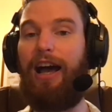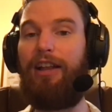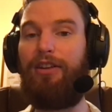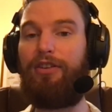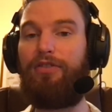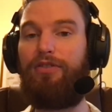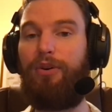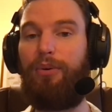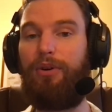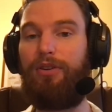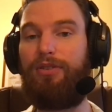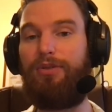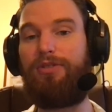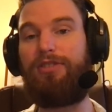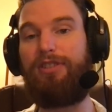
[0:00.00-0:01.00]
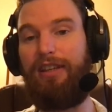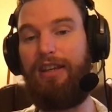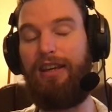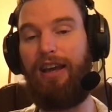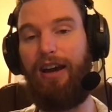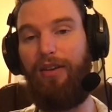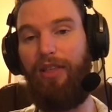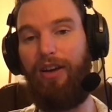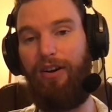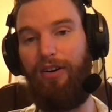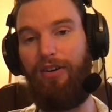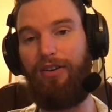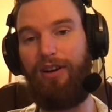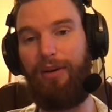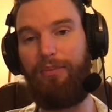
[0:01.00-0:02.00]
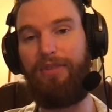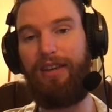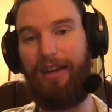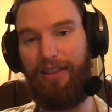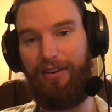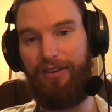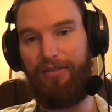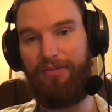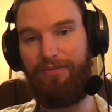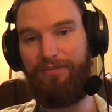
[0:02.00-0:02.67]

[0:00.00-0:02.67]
I look forward to seeing how they all come together.